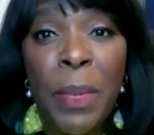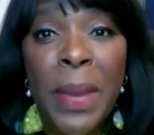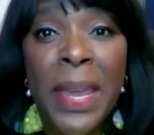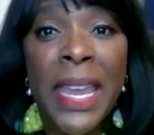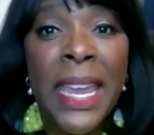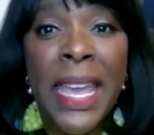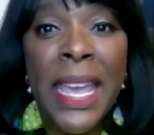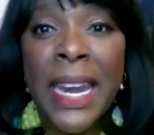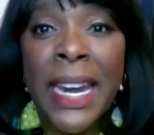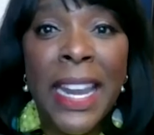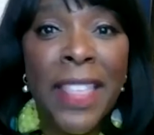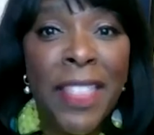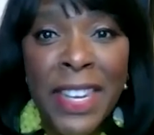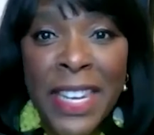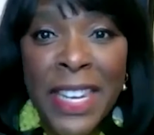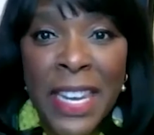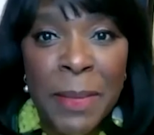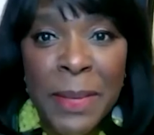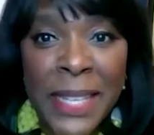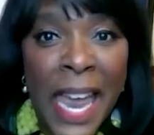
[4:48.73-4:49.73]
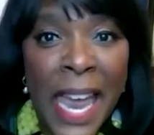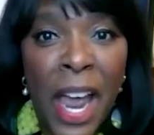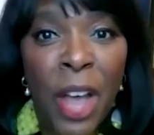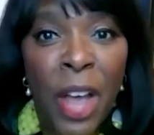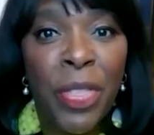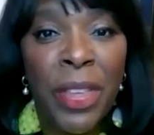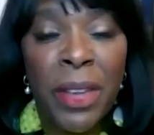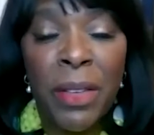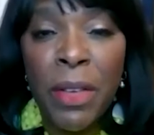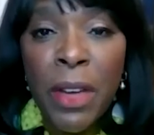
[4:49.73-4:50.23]
If we could get it in the Deep
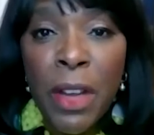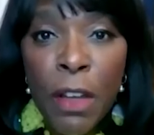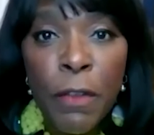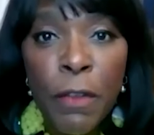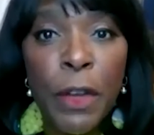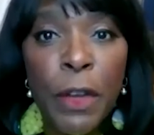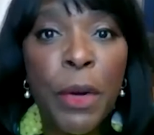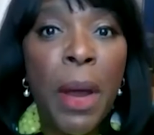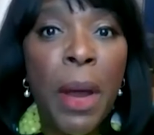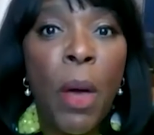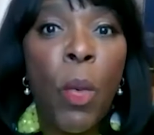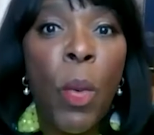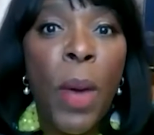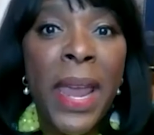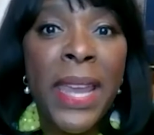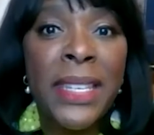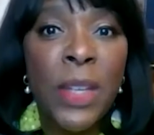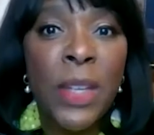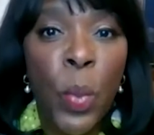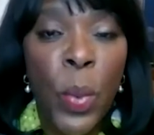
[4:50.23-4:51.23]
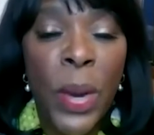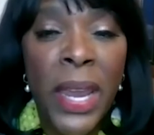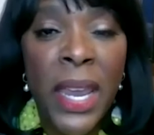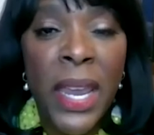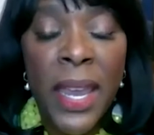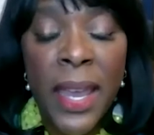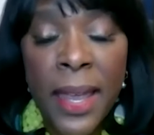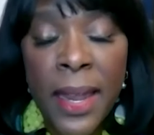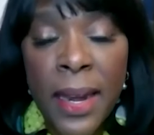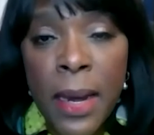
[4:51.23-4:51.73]
South and figure out ways that we
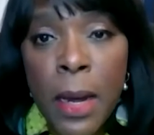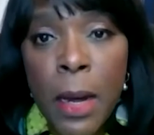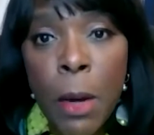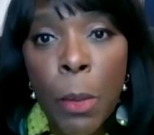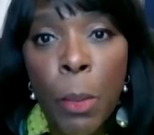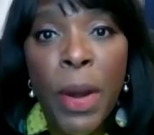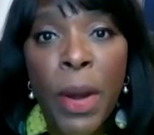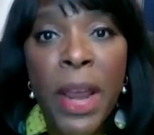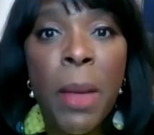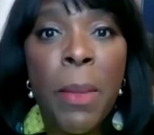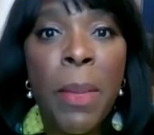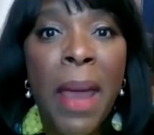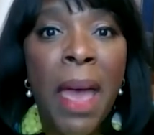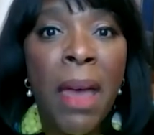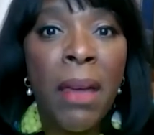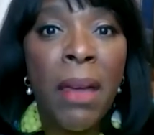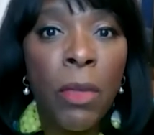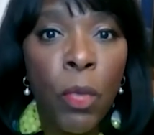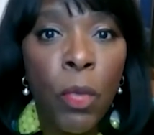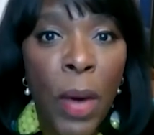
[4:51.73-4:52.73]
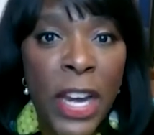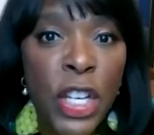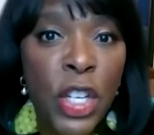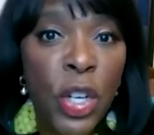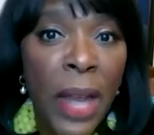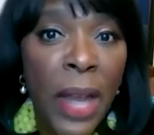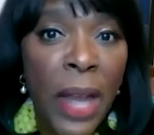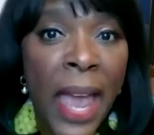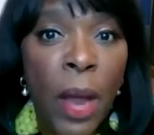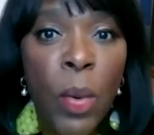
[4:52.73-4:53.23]
can bring about
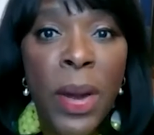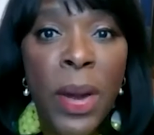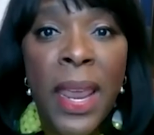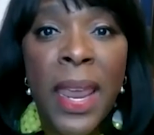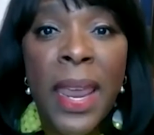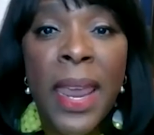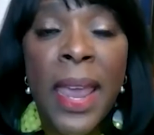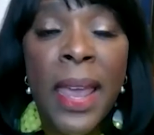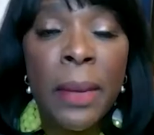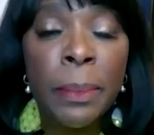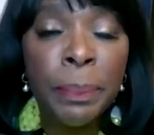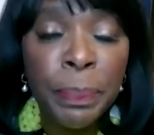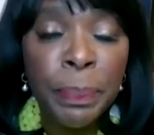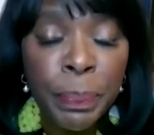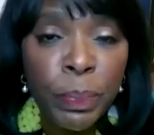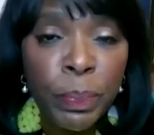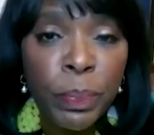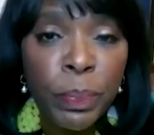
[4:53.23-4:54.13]
racial equity and